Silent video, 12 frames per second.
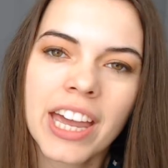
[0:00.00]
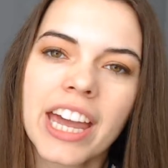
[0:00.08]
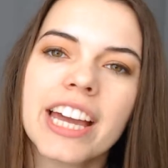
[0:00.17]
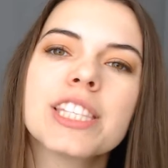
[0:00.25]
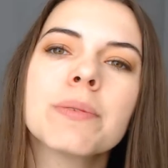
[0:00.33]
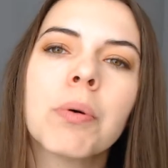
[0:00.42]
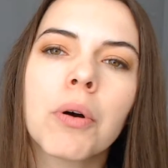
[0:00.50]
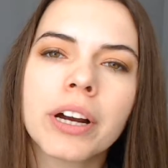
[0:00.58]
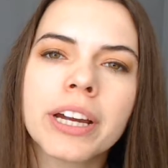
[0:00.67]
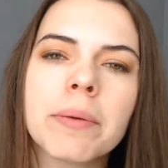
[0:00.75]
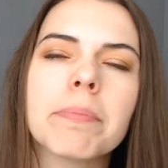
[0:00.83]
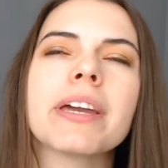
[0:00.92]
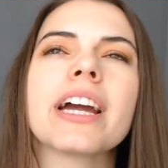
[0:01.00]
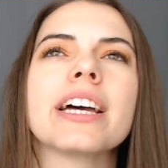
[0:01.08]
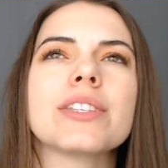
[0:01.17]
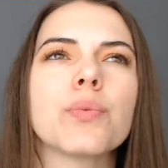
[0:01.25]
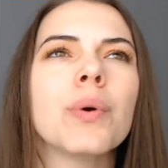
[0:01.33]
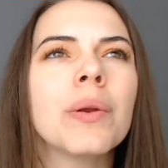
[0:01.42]
It's important
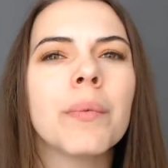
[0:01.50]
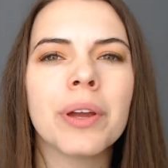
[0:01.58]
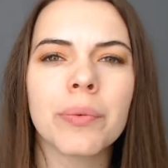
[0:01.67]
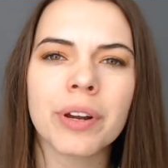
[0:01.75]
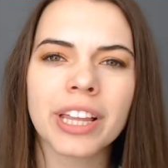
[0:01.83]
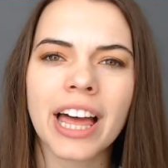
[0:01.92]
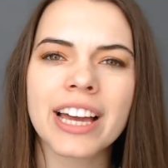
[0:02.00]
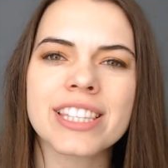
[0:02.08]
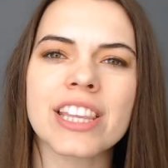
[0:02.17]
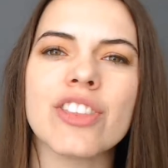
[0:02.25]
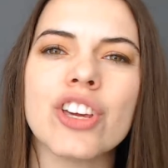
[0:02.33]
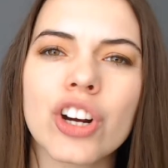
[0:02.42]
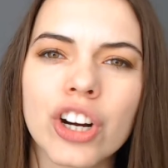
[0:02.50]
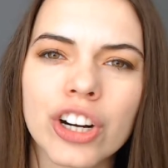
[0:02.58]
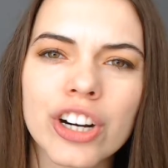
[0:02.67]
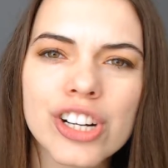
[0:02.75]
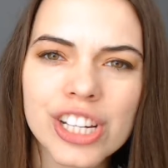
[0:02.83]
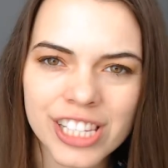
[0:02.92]
because when we realize that the
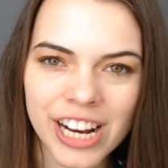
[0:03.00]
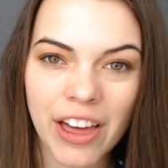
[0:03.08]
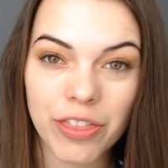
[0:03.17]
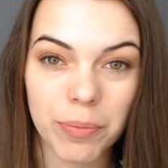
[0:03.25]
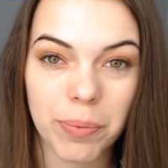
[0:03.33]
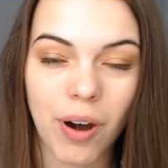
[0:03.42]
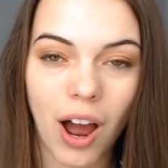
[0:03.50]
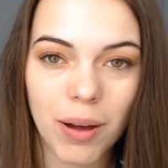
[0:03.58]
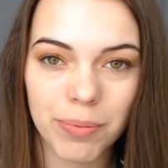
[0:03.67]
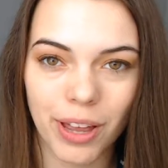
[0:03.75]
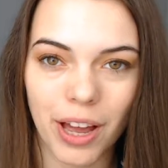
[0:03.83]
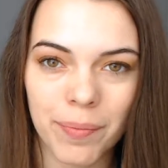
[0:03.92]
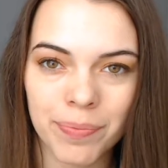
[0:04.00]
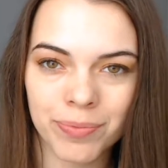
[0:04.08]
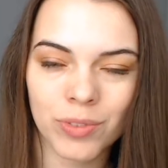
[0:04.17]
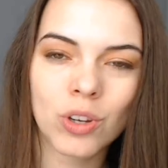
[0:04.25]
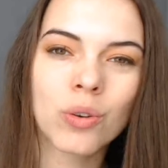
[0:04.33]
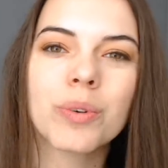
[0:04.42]
urge is not the problem,
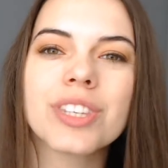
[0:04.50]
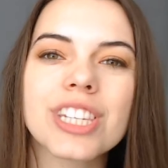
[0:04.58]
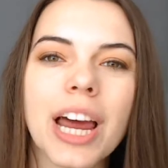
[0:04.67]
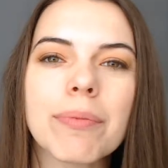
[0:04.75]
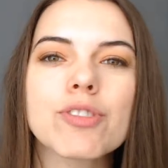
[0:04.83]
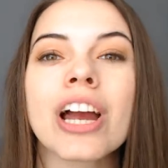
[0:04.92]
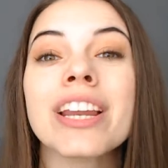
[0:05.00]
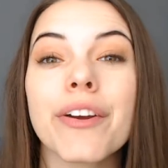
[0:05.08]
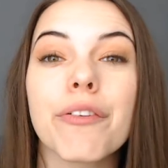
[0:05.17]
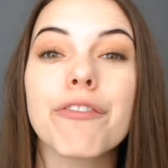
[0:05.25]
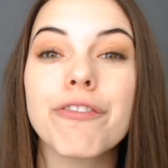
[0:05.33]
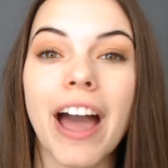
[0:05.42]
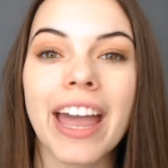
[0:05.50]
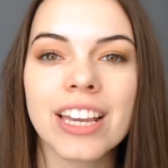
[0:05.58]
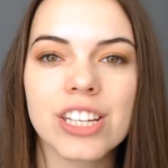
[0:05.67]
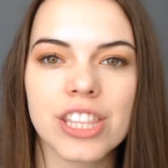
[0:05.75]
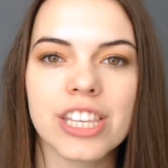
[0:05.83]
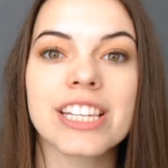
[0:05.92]
we stop trying to fight
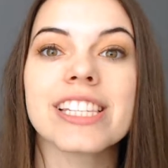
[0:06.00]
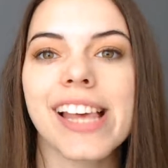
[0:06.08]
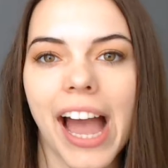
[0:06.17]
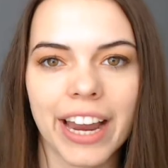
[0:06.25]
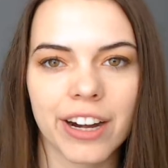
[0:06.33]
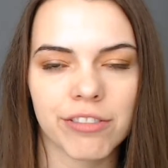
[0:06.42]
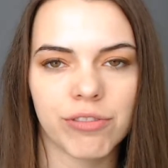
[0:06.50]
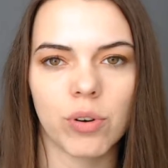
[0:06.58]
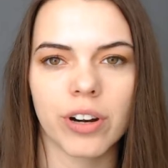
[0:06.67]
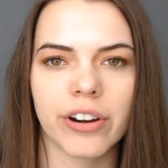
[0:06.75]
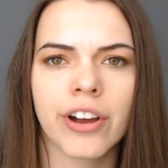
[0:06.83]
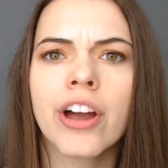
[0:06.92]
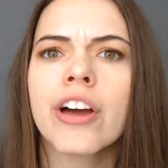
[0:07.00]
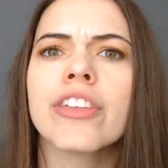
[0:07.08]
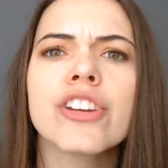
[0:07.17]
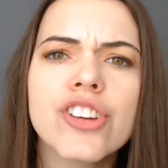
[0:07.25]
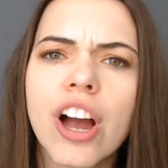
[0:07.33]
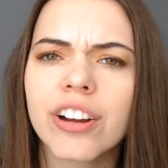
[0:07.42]
the desire for the
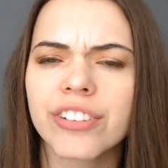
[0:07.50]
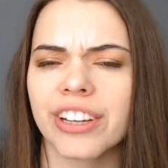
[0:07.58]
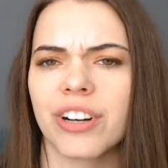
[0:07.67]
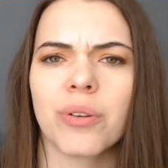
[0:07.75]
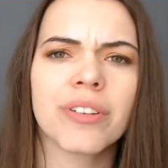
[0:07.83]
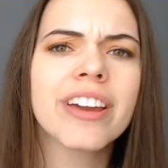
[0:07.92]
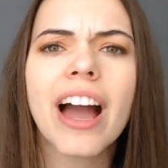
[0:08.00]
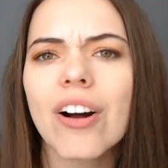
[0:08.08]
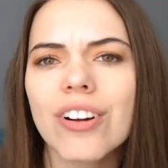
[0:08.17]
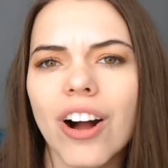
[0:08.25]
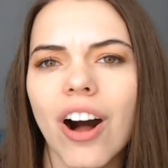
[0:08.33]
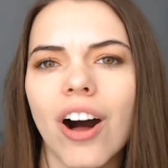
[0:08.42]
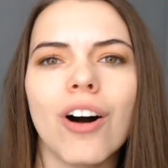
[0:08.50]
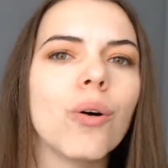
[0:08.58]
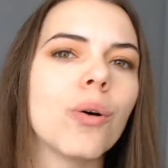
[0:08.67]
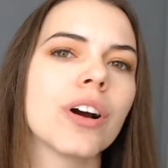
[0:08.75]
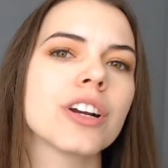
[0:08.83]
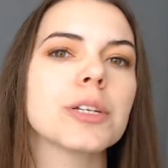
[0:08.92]
chocolate or the alcohol
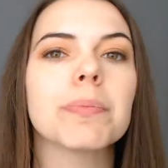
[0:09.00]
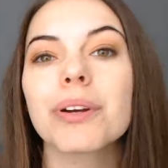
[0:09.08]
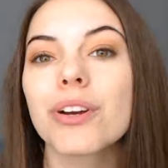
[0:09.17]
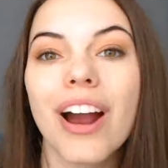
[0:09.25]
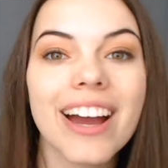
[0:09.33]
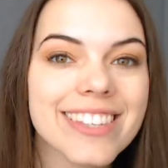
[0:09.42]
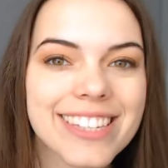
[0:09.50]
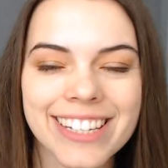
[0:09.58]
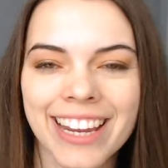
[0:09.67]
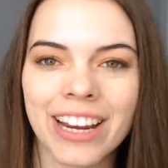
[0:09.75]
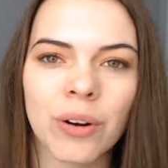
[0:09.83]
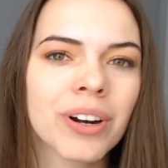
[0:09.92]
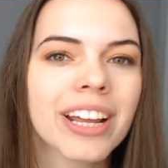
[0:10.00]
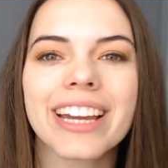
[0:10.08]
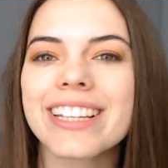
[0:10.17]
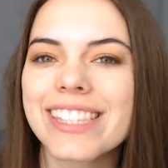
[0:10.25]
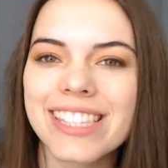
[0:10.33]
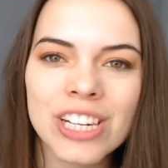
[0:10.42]
or to procrastinate or to
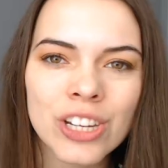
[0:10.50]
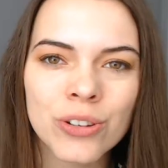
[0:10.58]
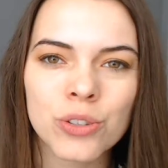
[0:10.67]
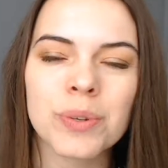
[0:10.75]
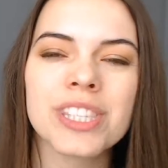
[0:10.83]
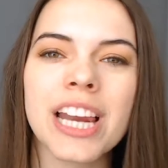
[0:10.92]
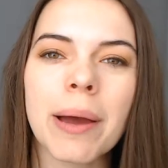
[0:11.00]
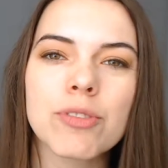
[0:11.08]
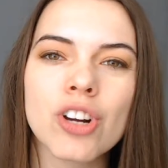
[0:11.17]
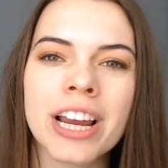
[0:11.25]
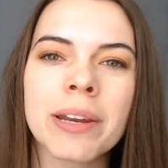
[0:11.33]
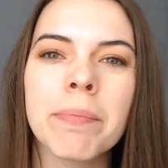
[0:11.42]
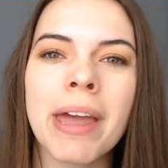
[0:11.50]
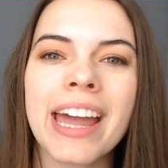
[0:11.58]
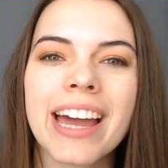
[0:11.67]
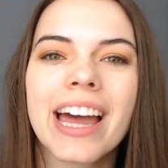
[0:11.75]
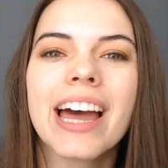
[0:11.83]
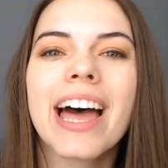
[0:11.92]
hit snooze. We stop trying to
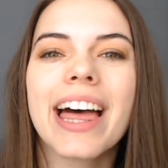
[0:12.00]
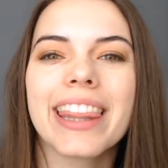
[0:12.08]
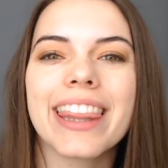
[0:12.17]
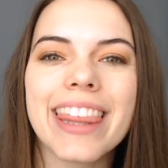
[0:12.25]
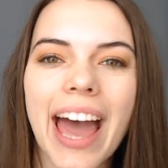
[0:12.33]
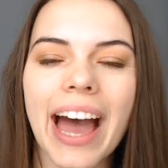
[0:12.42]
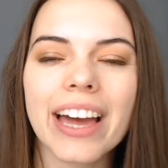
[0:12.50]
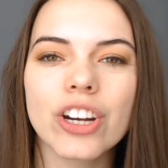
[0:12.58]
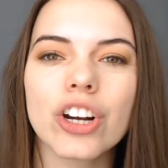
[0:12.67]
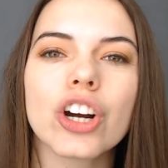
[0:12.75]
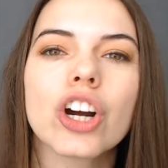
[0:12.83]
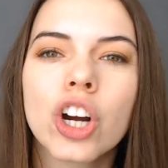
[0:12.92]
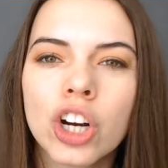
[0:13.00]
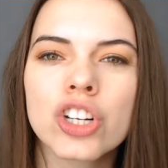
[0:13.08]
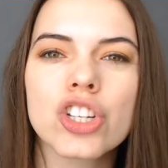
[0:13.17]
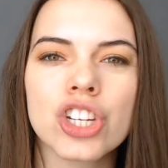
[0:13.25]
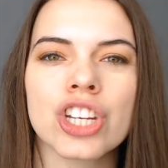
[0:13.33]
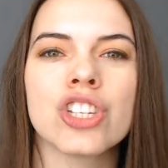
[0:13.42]
make that urge
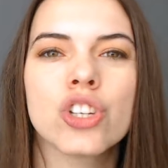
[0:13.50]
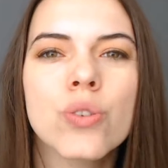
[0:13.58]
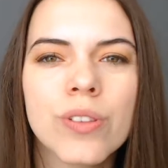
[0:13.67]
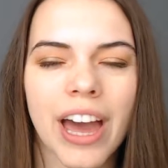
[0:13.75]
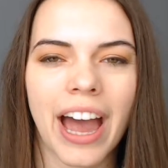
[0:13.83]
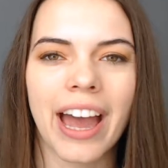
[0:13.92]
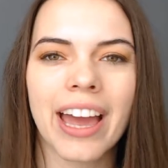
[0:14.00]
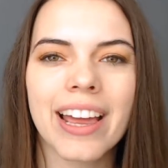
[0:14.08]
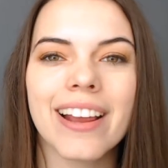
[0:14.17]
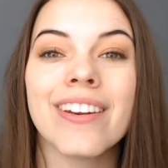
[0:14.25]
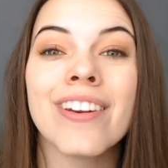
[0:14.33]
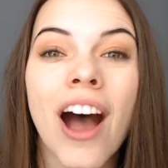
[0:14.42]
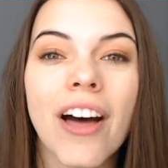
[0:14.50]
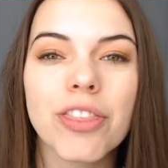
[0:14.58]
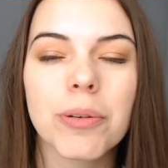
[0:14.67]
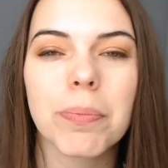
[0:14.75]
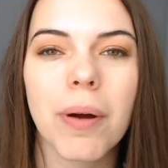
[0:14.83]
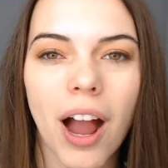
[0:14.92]
to do that not the
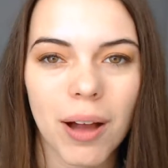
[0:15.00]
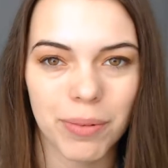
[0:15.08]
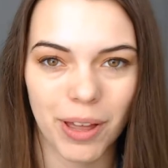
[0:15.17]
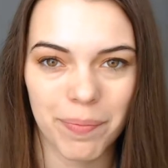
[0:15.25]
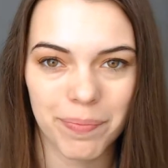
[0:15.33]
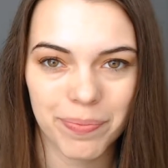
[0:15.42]
problem.